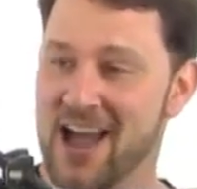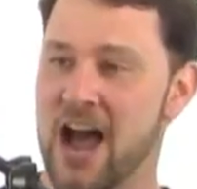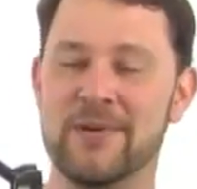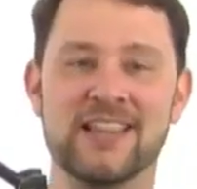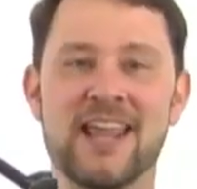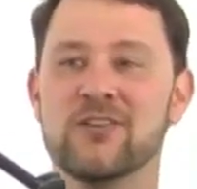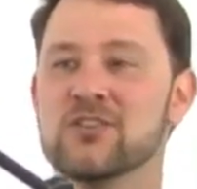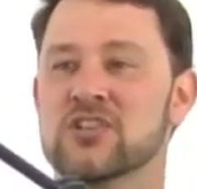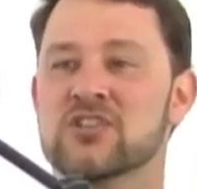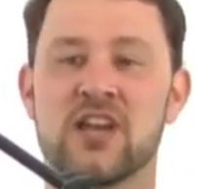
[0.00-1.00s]
I mean, they
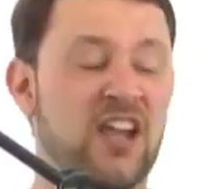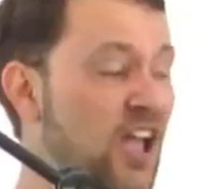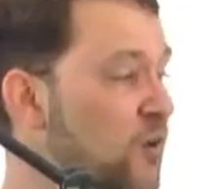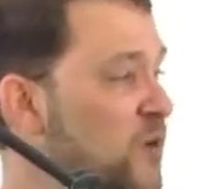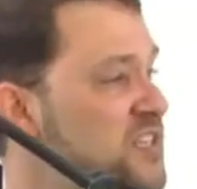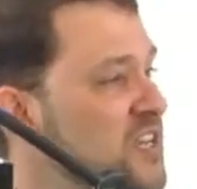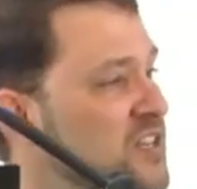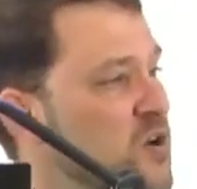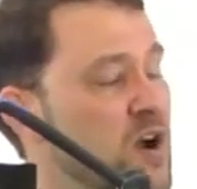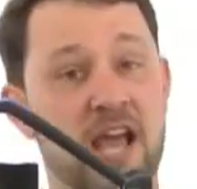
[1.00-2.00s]
don't just say, hey, what's he
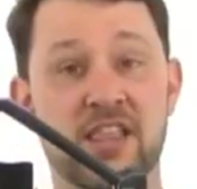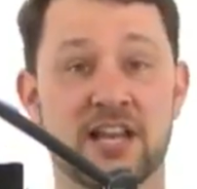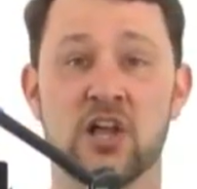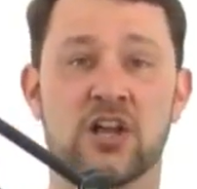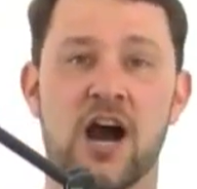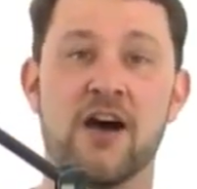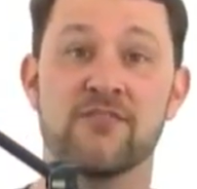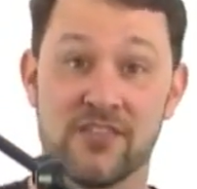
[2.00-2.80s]
doing, and then look off.